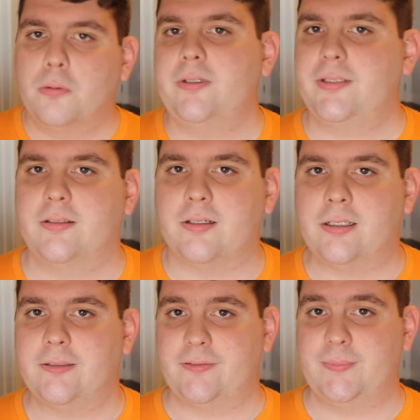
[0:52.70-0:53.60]
or you can
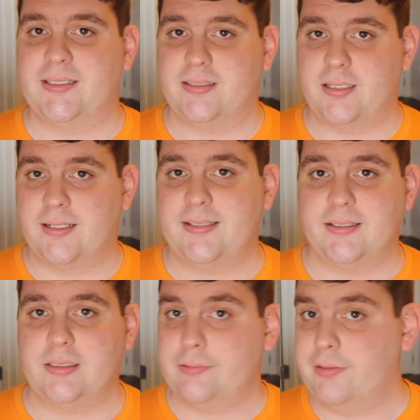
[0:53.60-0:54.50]
call it from the
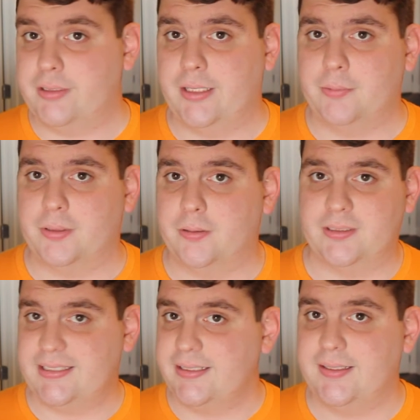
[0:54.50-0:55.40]
Content Delivery Network or
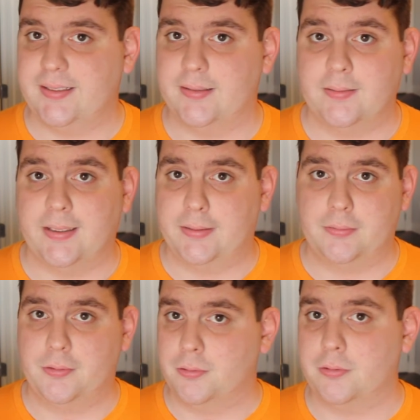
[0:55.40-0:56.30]
CDN,
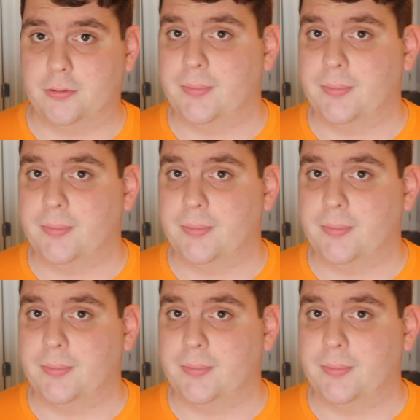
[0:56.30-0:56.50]
like Google or